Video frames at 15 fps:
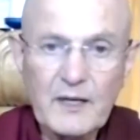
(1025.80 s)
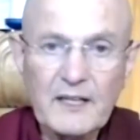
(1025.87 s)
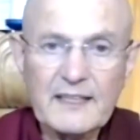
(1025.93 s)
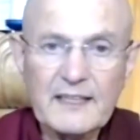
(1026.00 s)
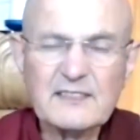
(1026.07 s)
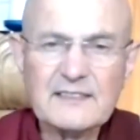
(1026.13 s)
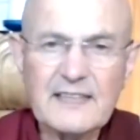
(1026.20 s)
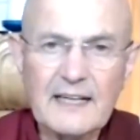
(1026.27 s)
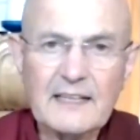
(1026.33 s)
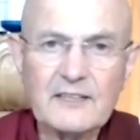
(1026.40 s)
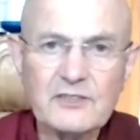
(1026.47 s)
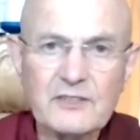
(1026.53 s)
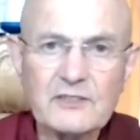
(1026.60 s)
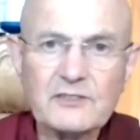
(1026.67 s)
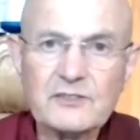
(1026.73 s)
the word
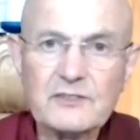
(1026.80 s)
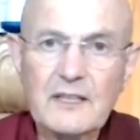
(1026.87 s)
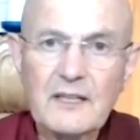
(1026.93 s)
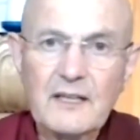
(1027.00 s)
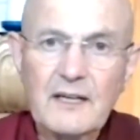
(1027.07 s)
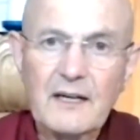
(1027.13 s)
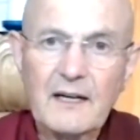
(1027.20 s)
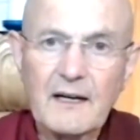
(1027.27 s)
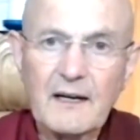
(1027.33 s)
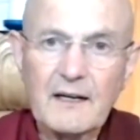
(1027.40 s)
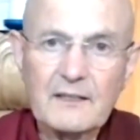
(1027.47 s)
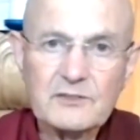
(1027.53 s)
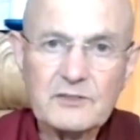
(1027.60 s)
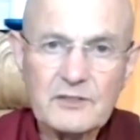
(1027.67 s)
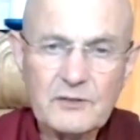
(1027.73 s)
intelligence,
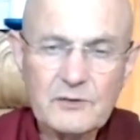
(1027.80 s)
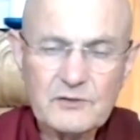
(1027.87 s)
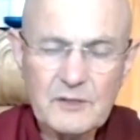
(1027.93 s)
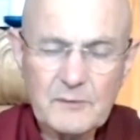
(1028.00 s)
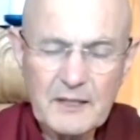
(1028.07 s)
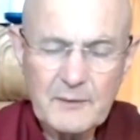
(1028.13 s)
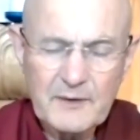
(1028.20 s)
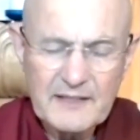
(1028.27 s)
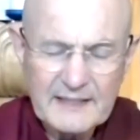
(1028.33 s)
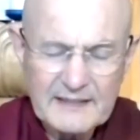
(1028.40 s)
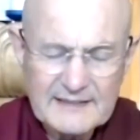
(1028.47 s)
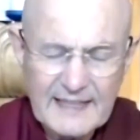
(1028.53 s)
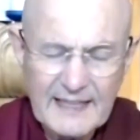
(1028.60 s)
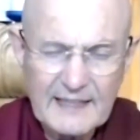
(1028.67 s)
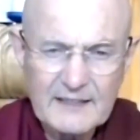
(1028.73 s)
to do something with
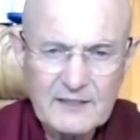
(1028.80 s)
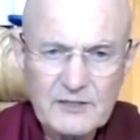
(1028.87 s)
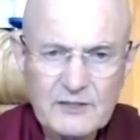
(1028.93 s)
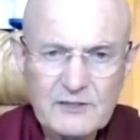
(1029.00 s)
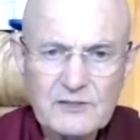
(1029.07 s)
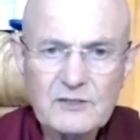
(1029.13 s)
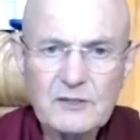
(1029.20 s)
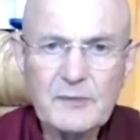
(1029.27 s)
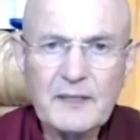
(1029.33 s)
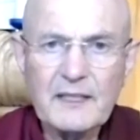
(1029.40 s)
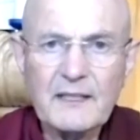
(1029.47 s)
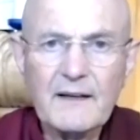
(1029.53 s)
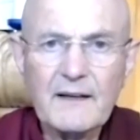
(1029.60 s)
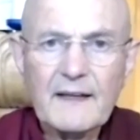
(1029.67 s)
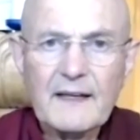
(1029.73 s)
intelligence, to
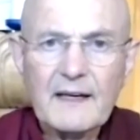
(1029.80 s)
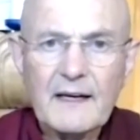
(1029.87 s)
be